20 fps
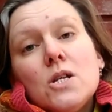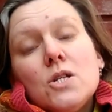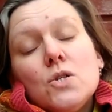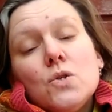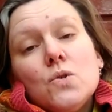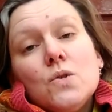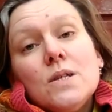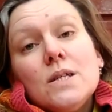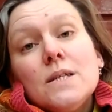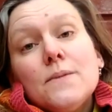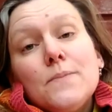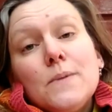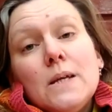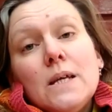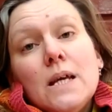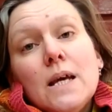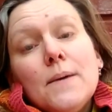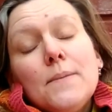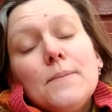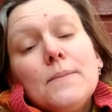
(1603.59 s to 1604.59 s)
to 6
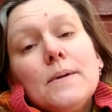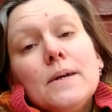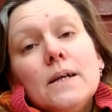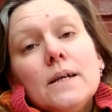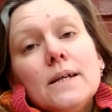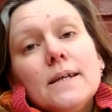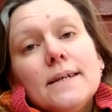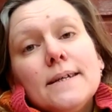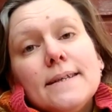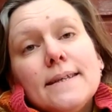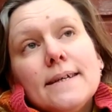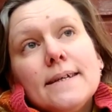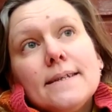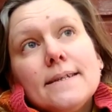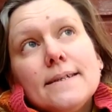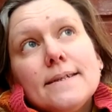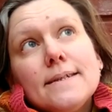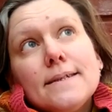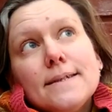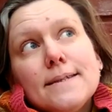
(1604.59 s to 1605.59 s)
p.m.
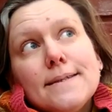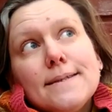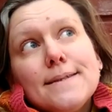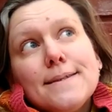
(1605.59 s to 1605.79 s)
That's